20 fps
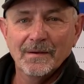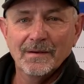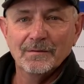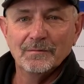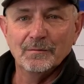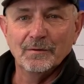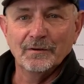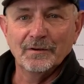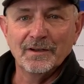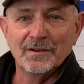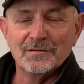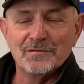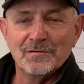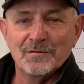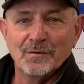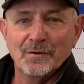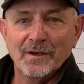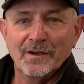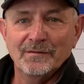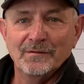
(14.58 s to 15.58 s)
really
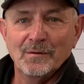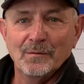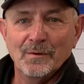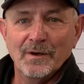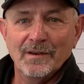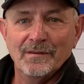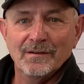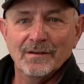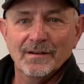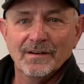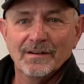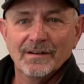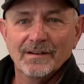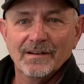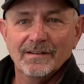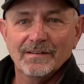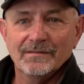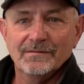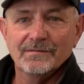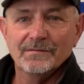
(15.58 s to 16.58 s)
enjoying the weather.
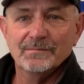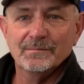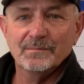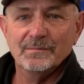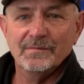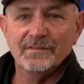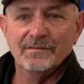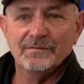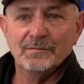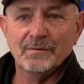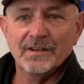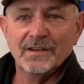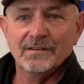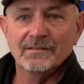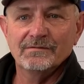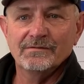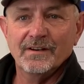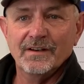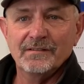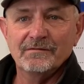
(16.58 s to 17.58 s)
If we
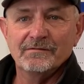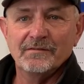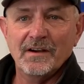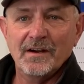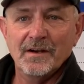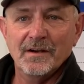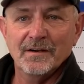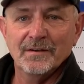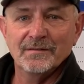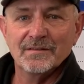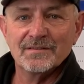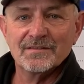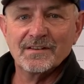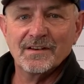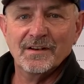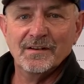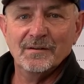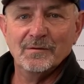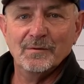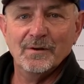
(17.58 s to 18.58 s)
could fight fire in this
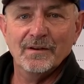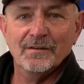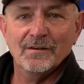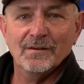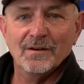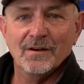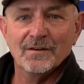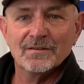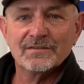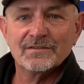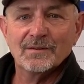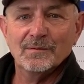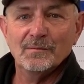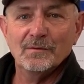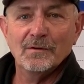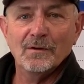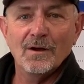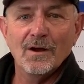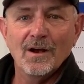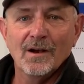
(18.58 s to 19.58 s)
kind of weather all
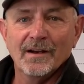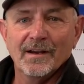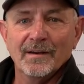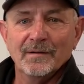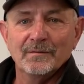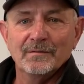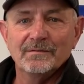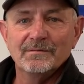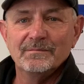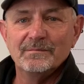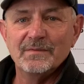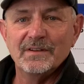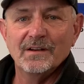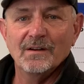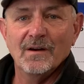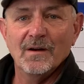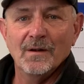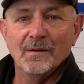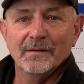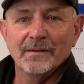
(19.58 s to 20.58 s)
summer long, I would be
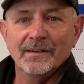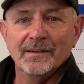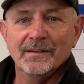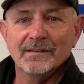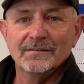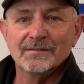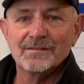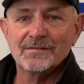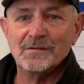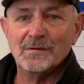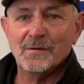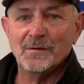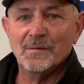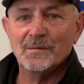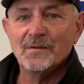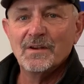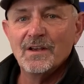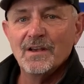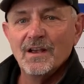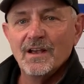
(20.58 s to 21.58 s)
all in. So
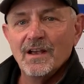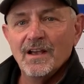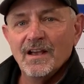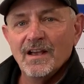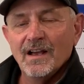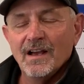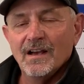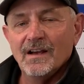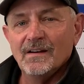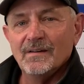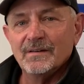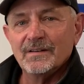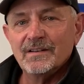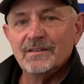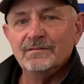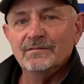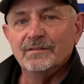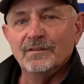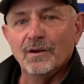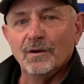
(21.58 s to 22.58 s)

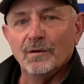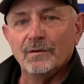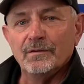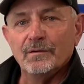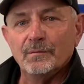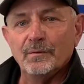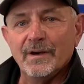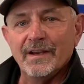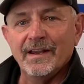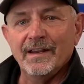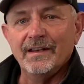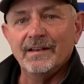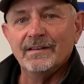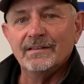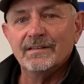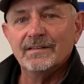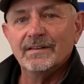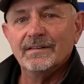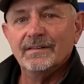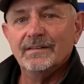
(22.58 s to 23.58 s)
even though the
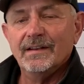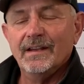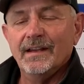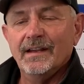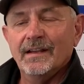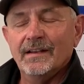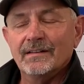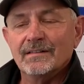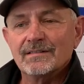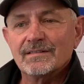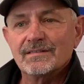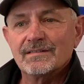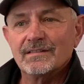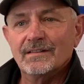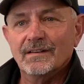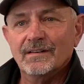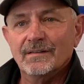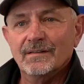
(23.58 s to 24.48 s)
rain has